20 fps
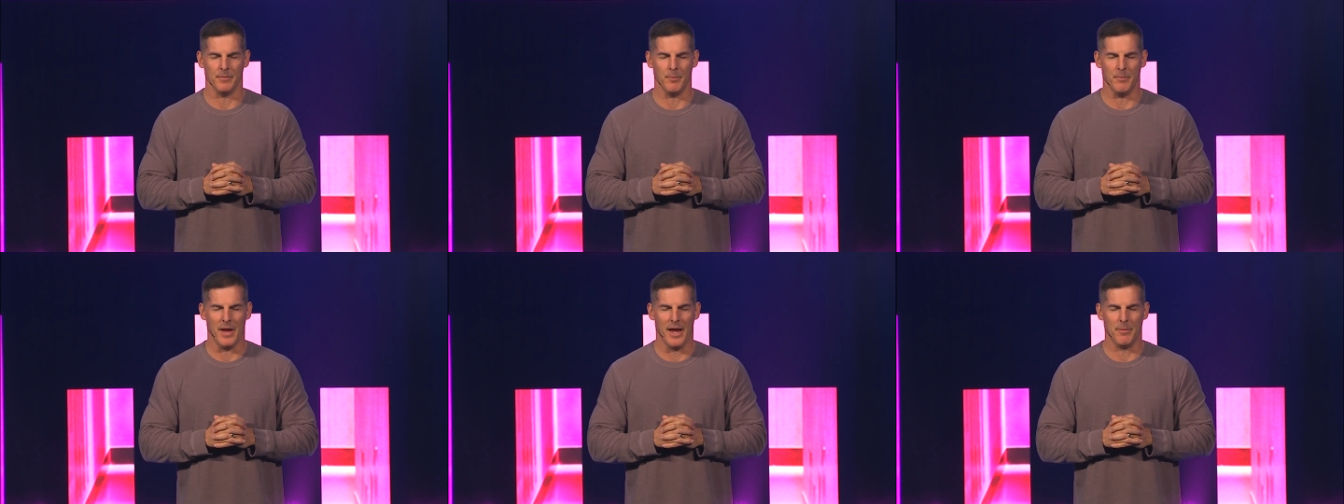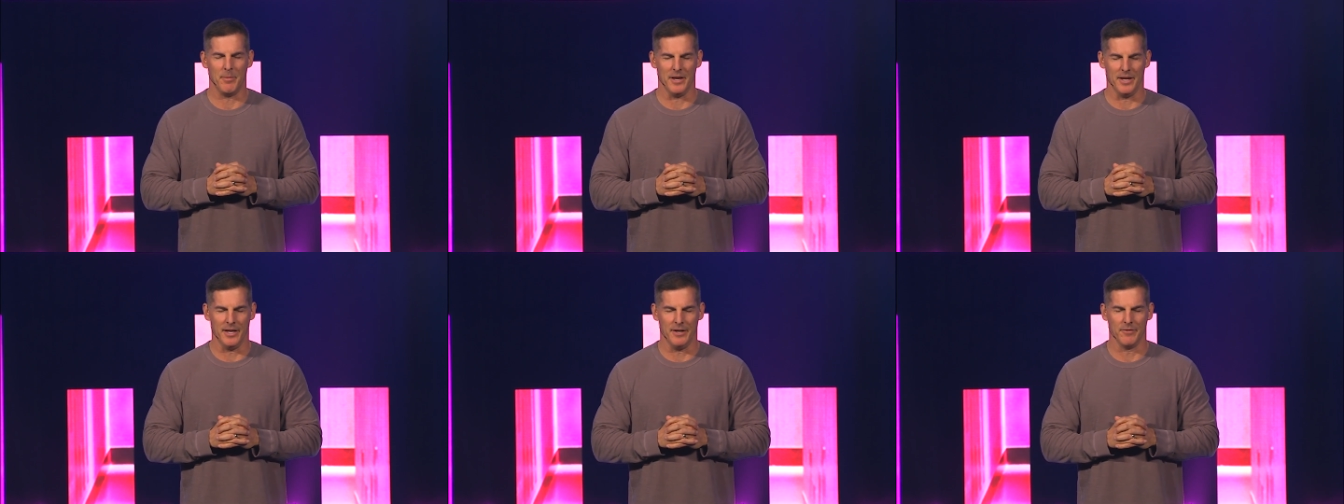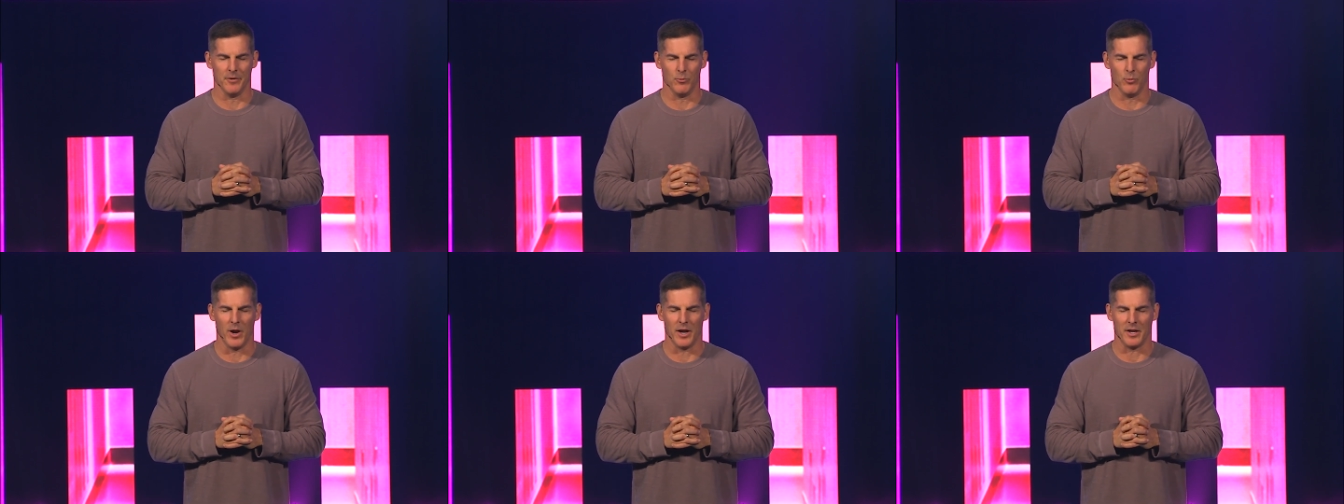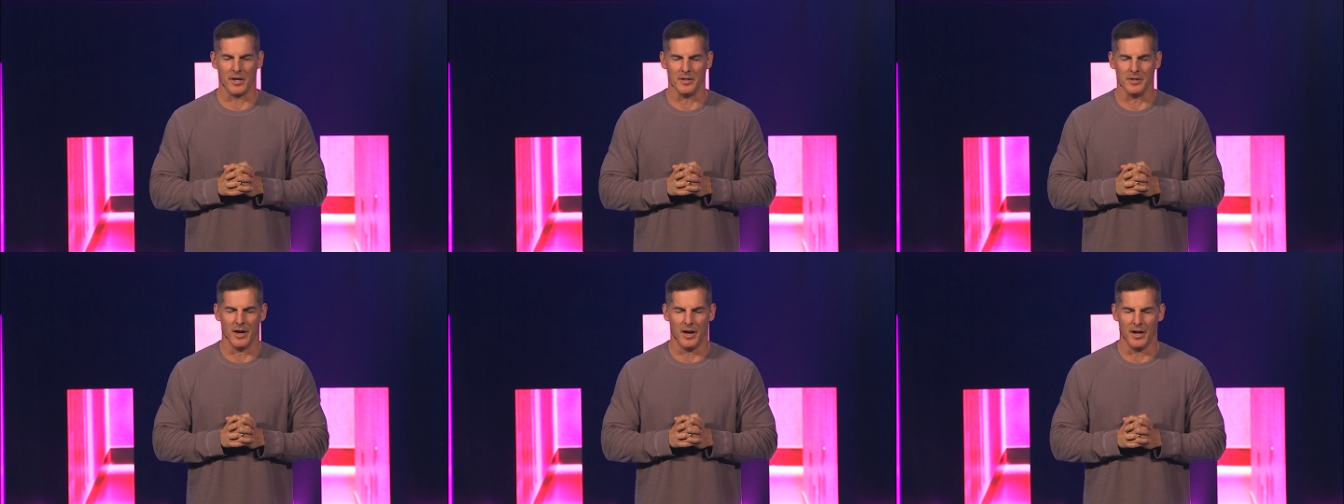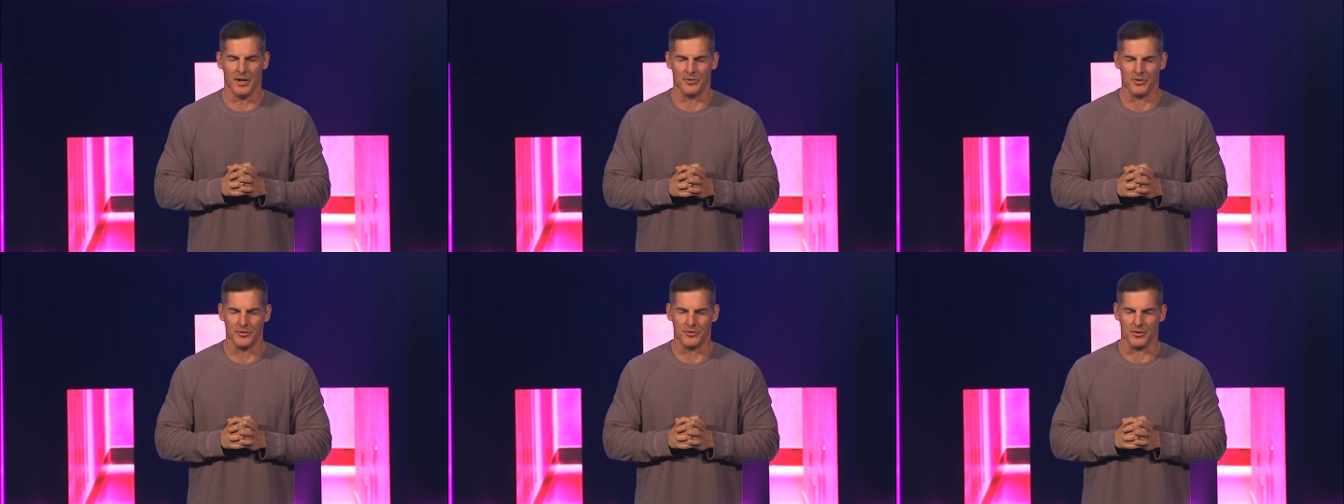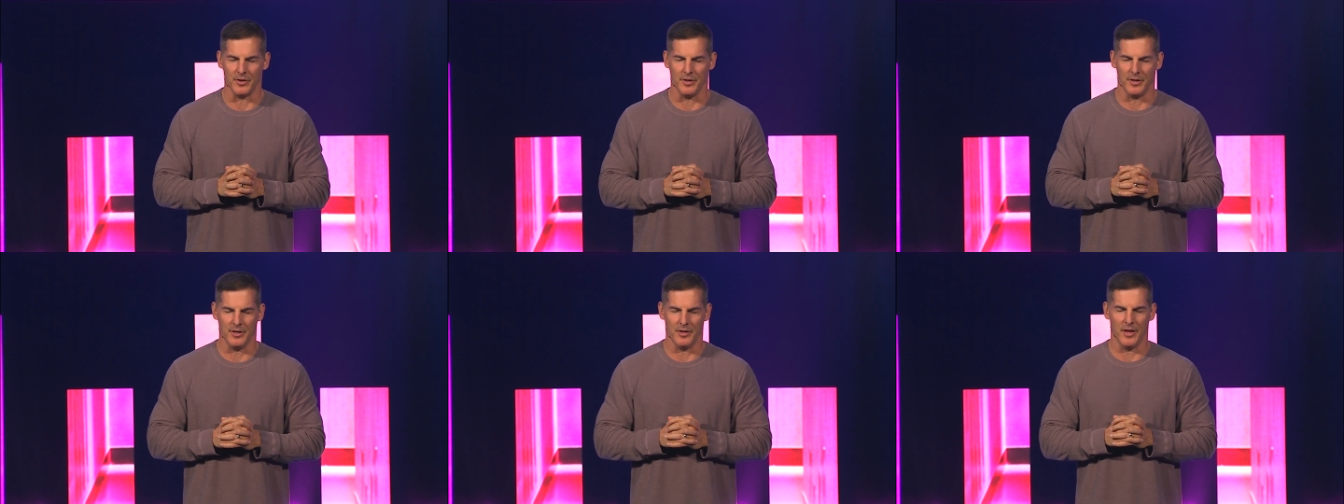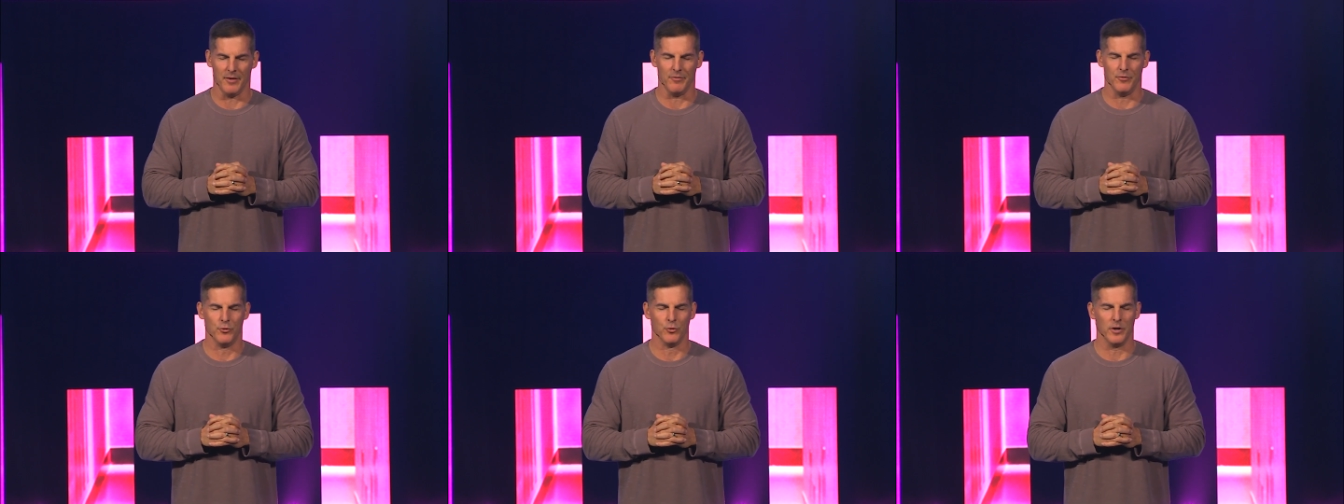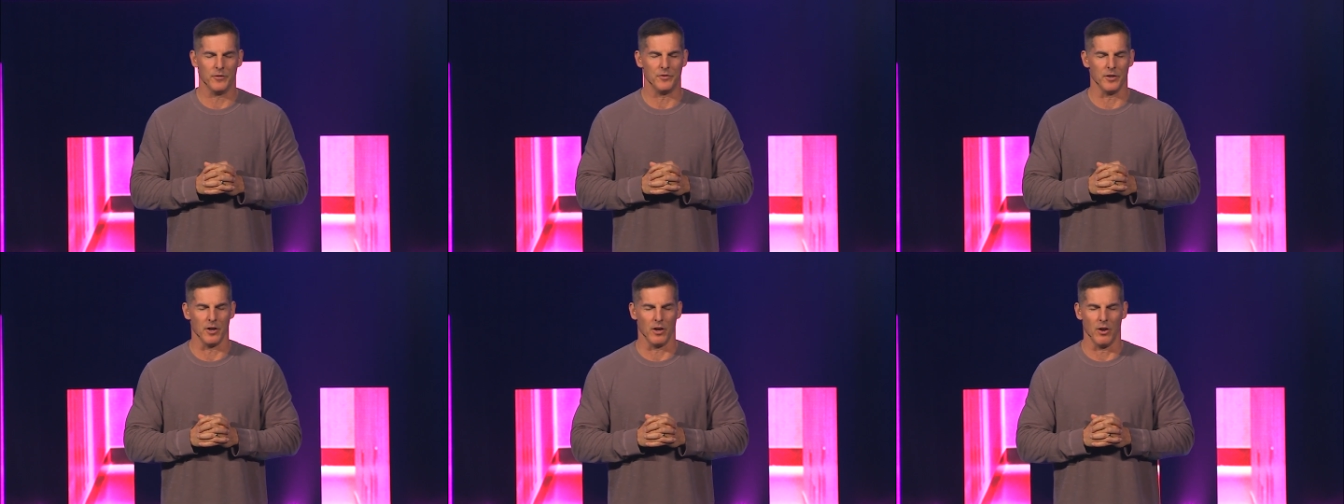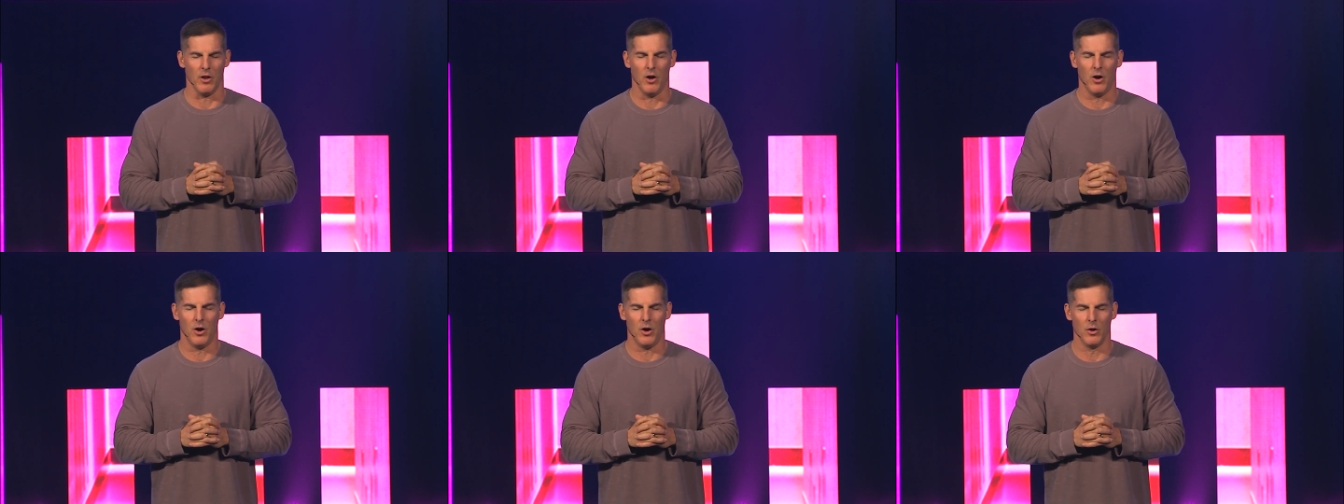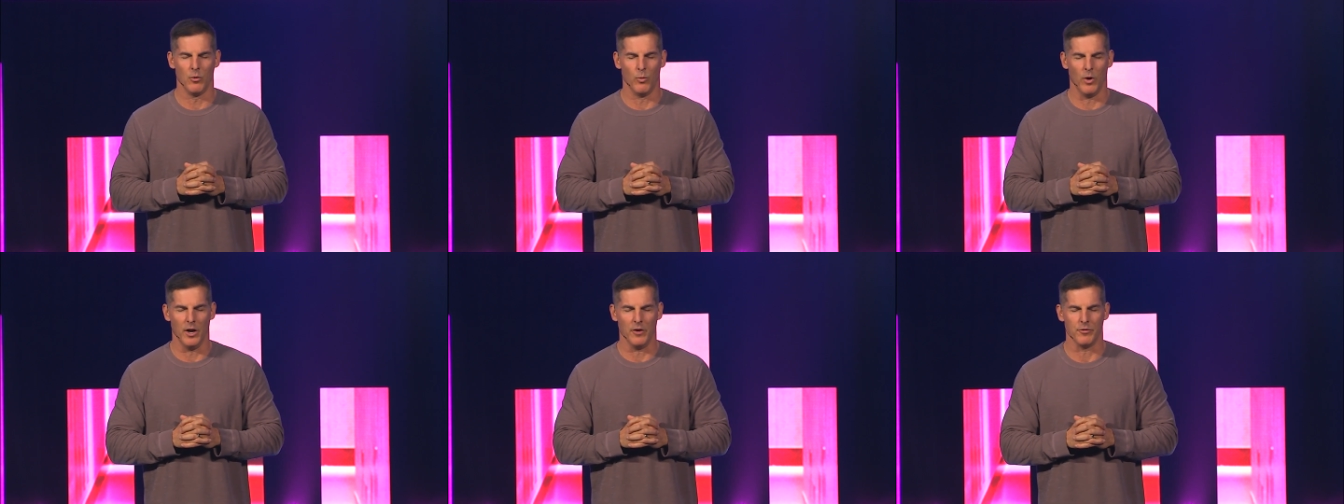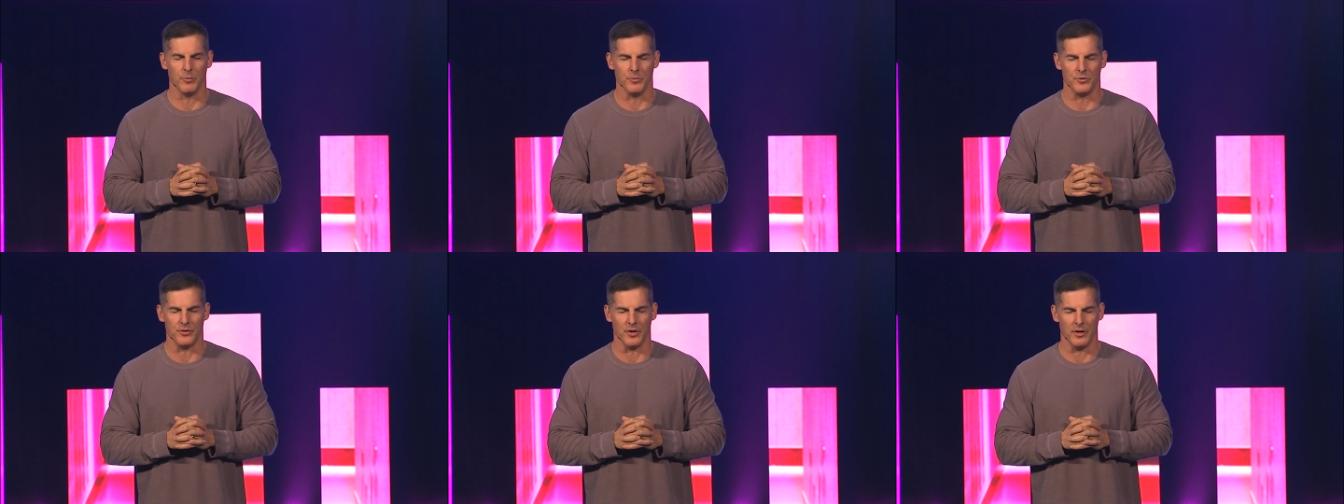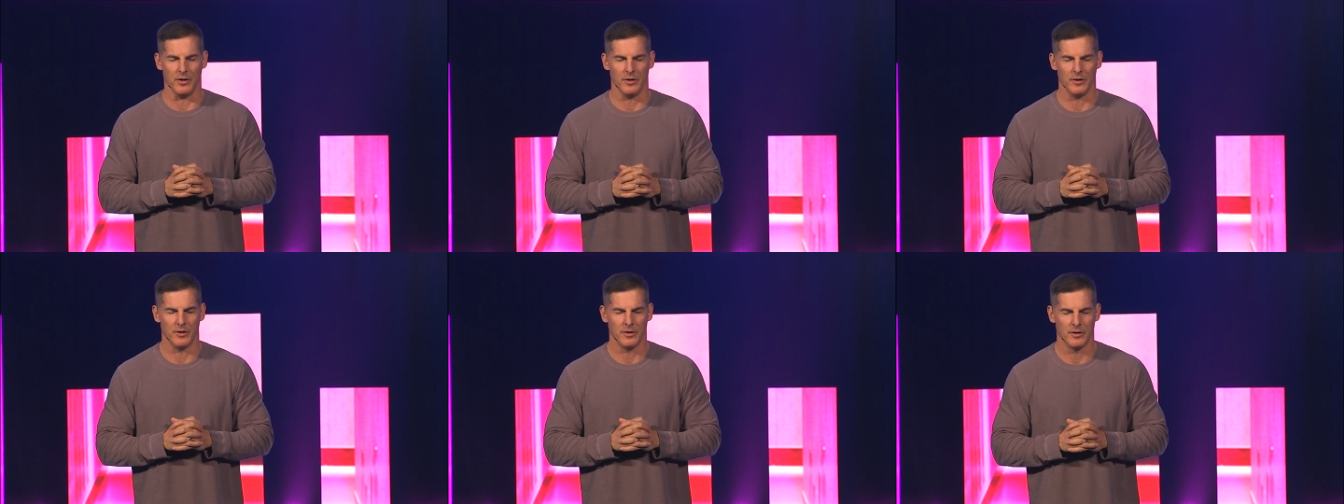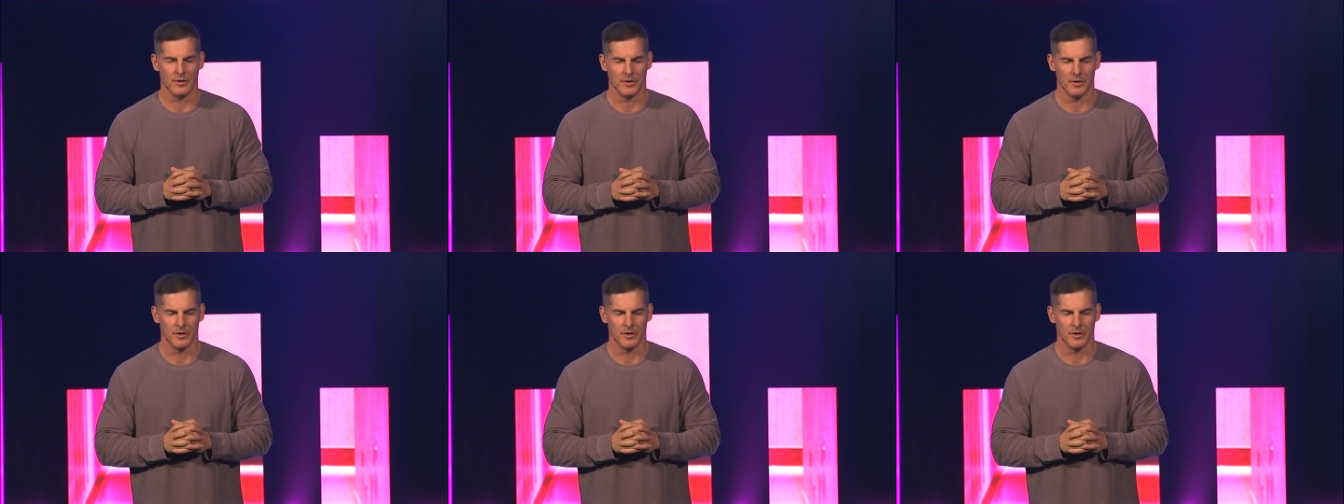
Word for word: maybe even recognize this uh, they've drifted a long way from sinner.